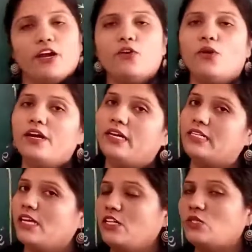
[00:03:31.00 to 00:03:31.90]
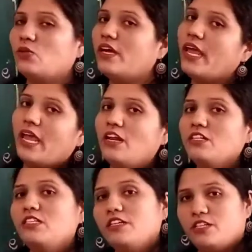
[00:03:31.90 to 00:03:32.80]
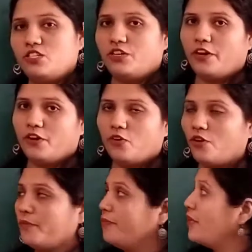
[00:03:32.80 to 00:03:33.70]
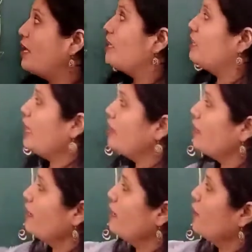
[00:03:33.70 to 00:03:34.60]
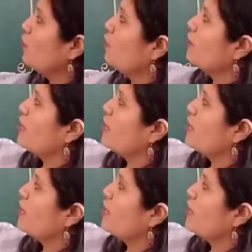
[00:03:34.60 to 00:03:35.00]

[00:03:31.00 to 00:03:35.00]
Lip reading: electron, it is also the energy rich electron. Then that electron